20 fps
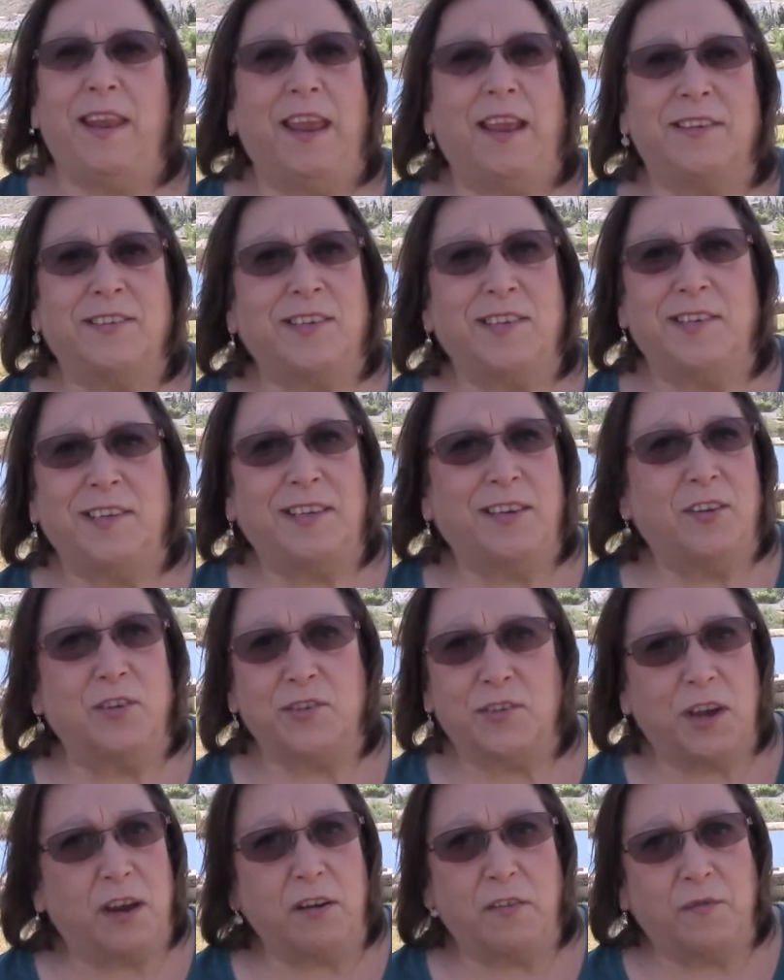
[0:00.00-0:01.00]
entity or
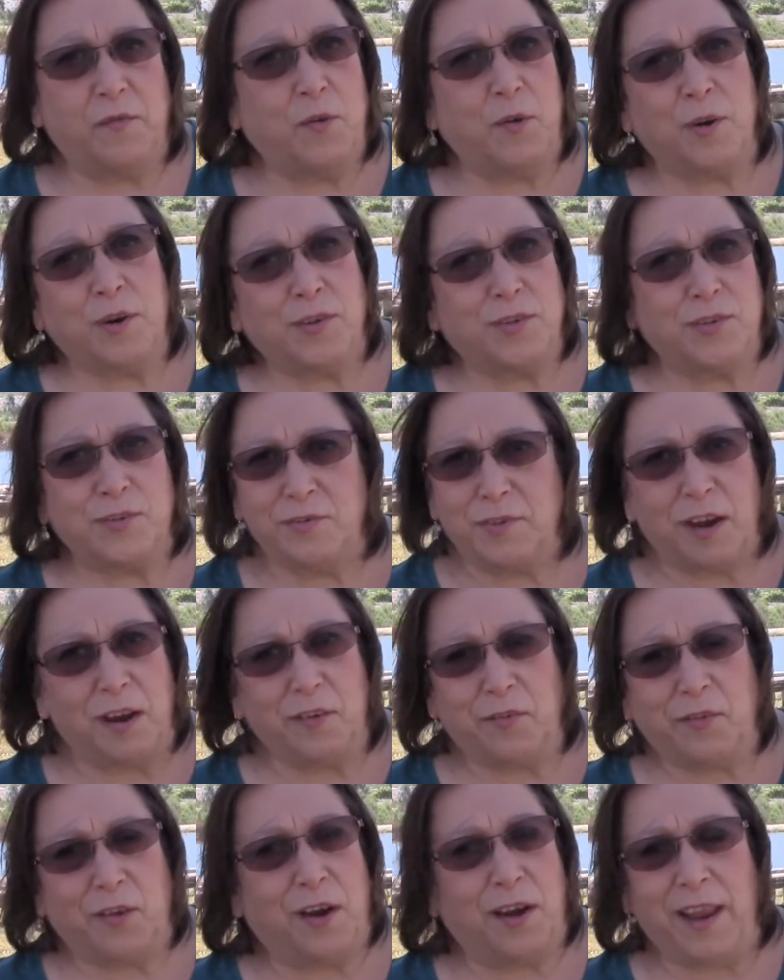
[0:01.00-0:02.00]
dark force or
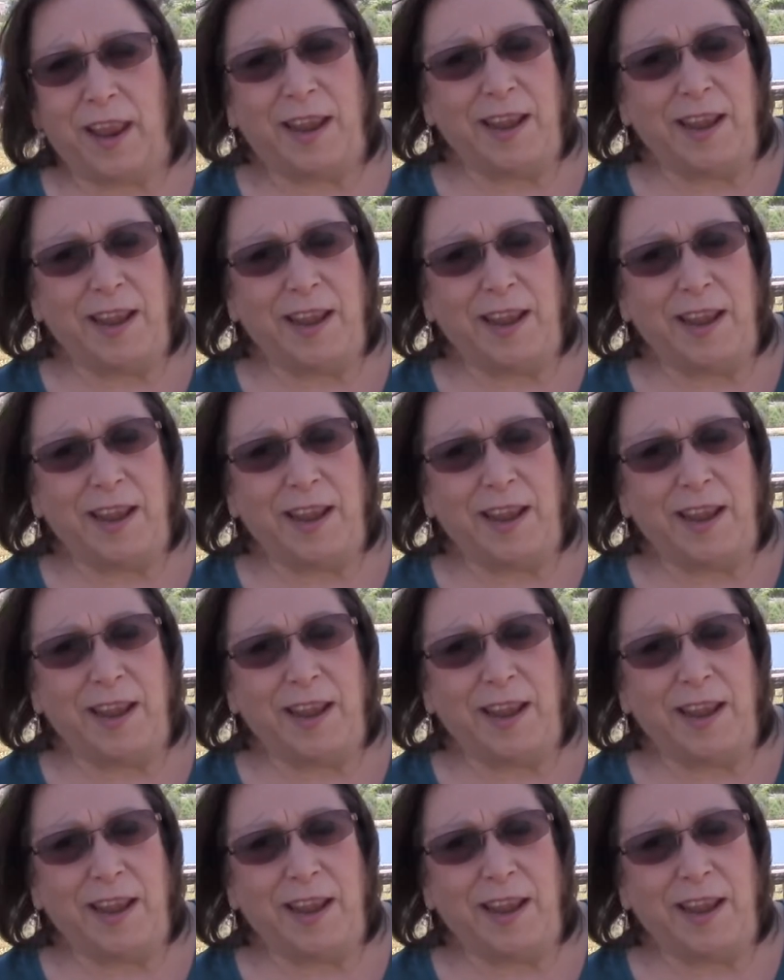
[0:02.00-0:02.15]
dark thought,